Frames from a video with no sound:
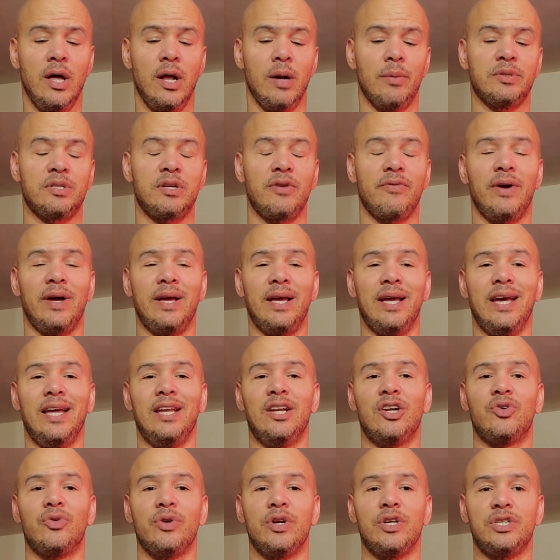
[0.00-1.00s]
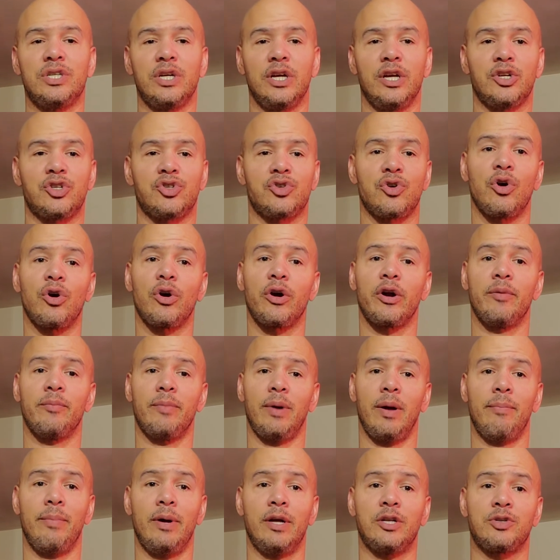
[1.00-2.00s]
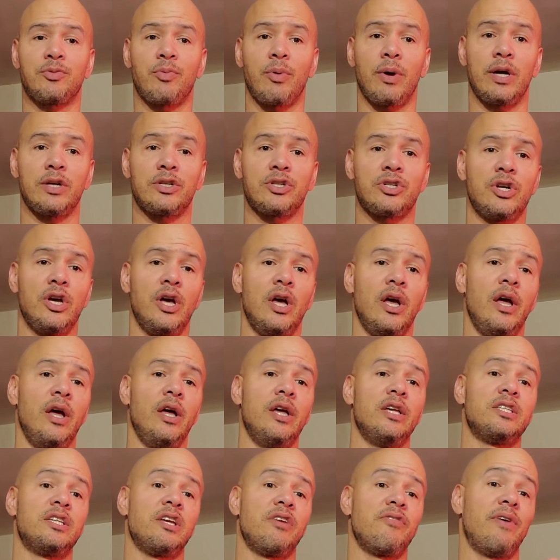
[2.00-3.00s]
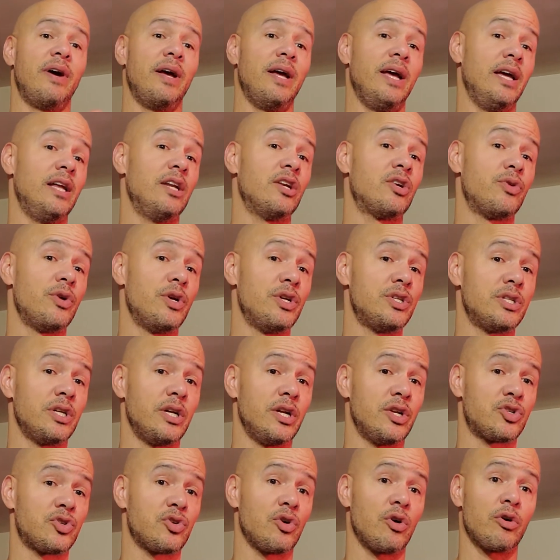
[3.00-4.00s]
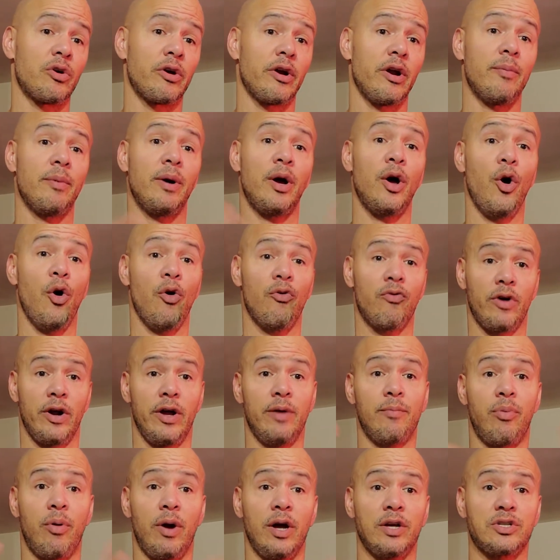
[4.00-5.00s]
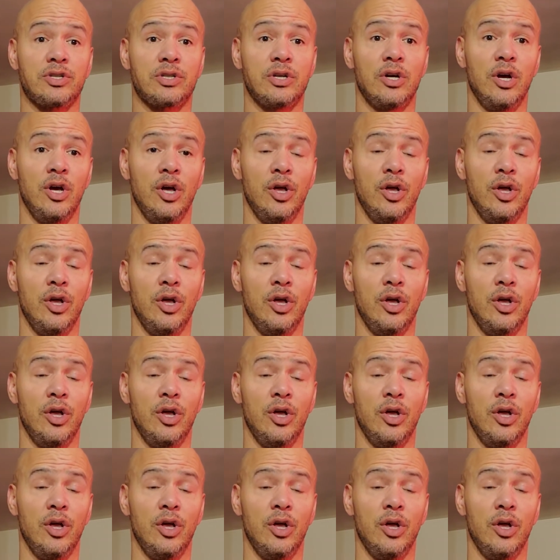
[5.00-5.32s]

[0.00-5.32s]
see if I increase and get stronger in my bench press, see if I increase and get stronger in my overhead press.